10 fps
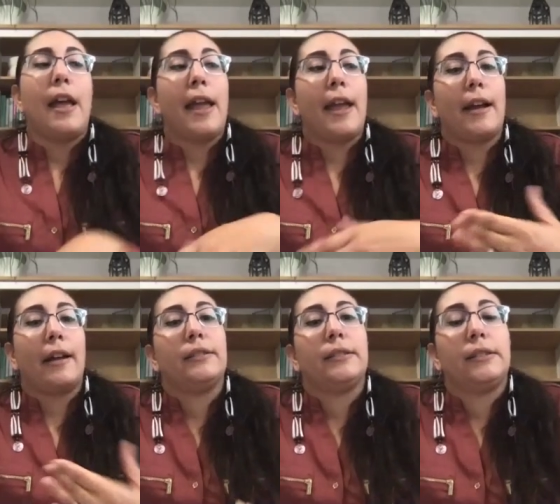
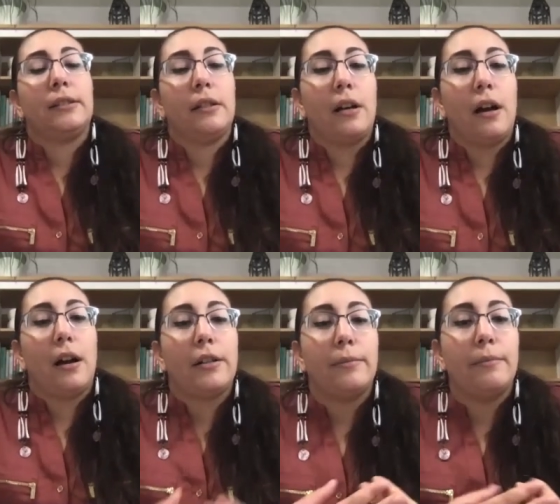And
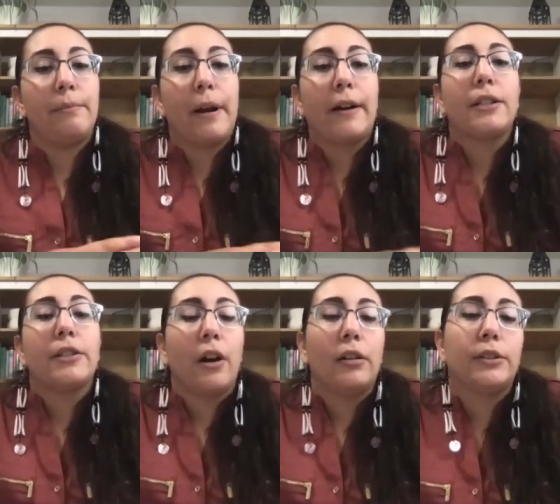uh, berries
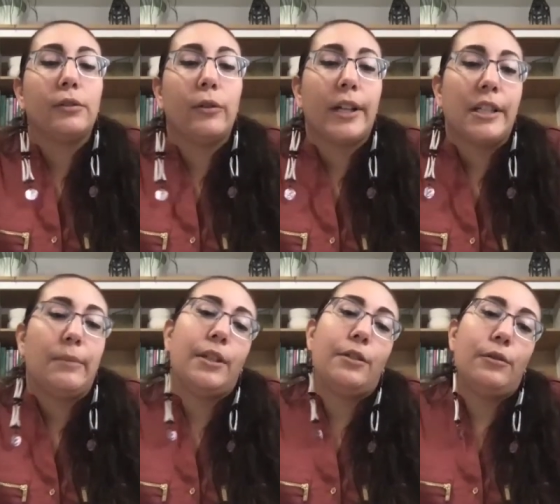are also going to
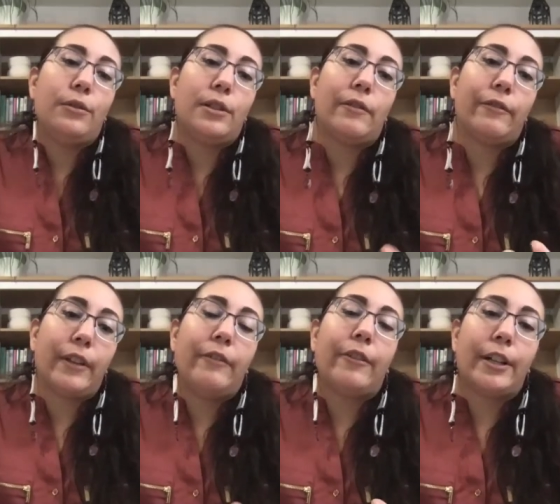be used to
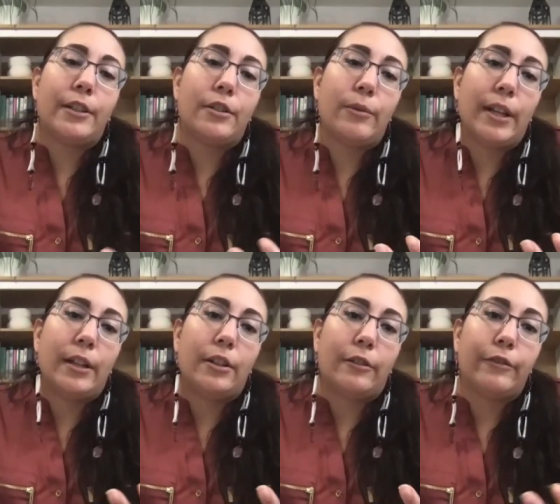flavor and
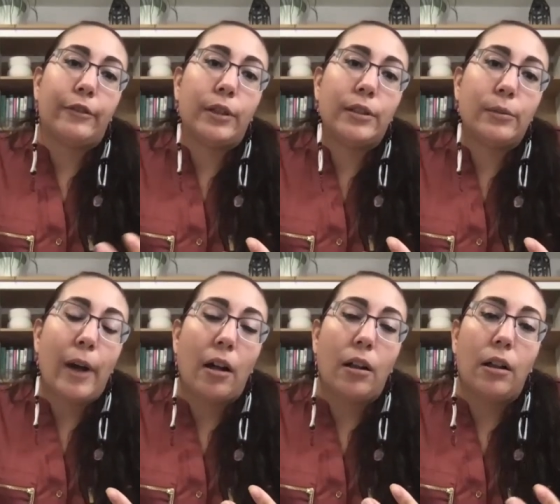sweeten your food as
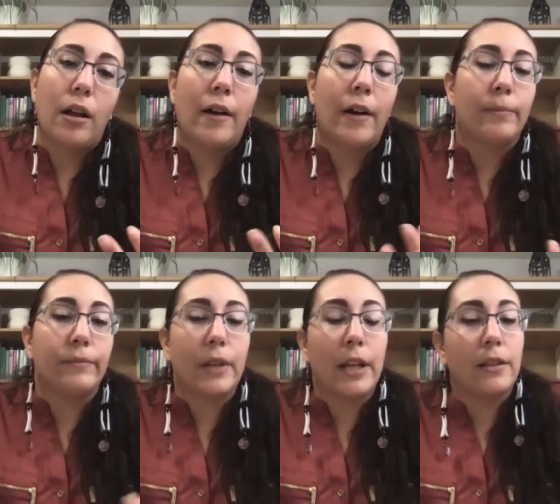well.
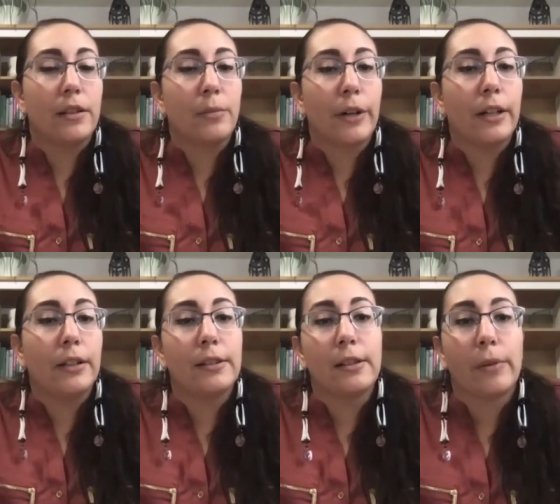Um, in the spring
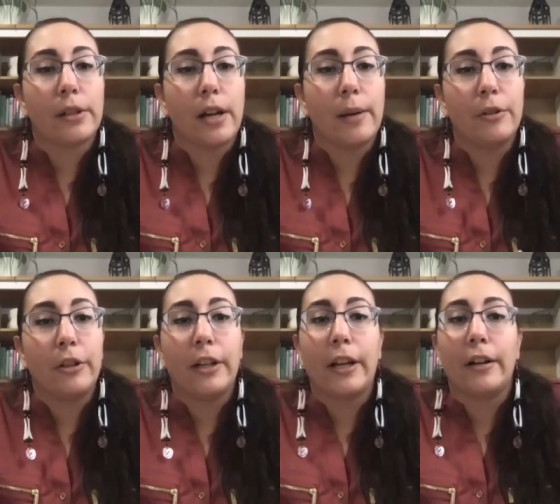and summertime, you
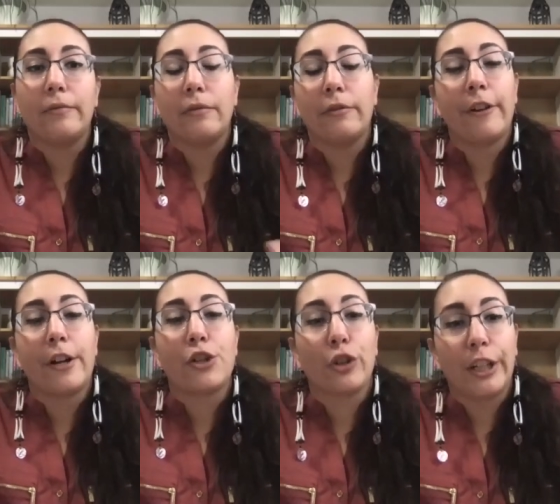can get
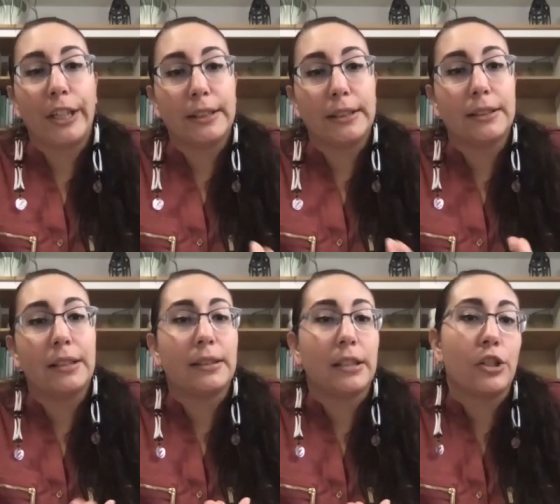fresh greens,
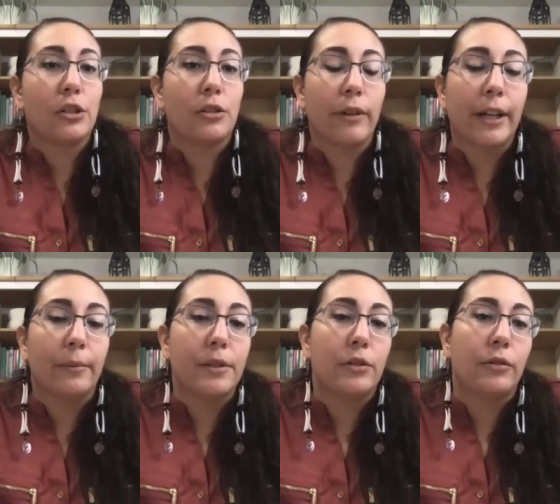such as
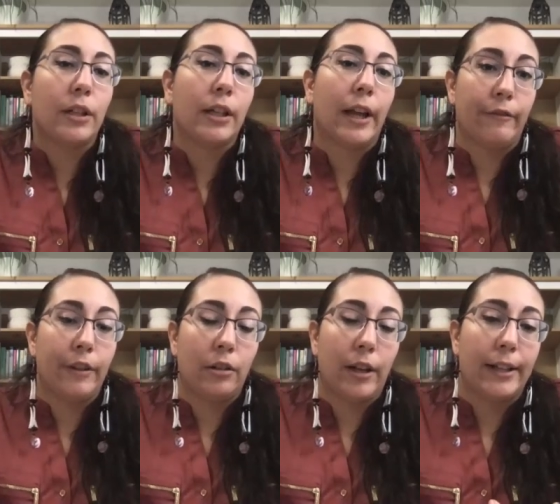ramps, you can get
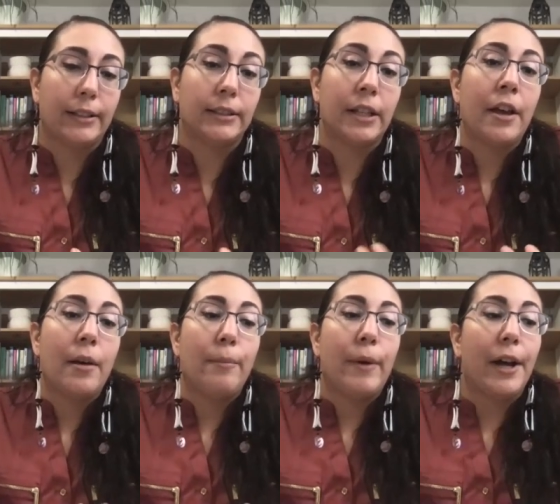fiddleheads.
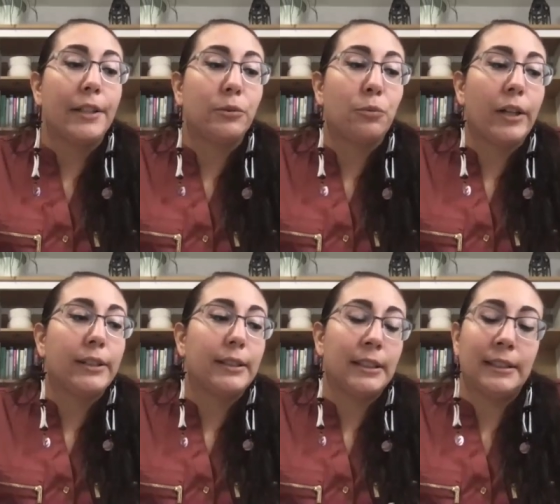But
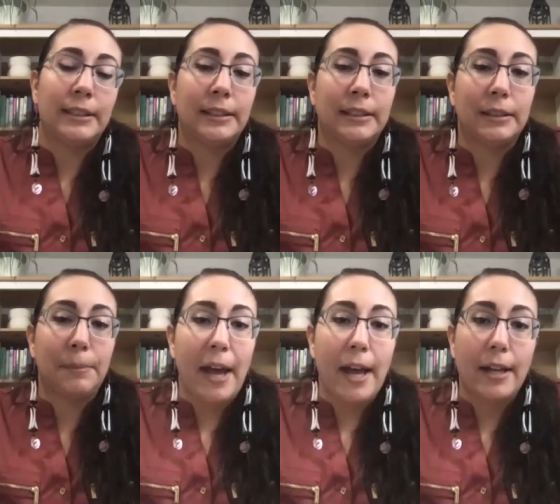once these seasons
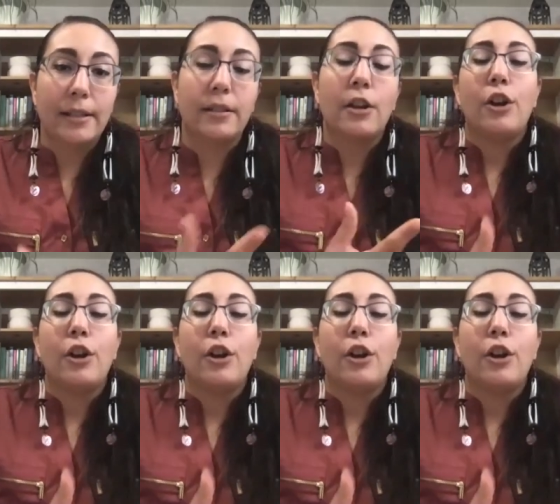pass,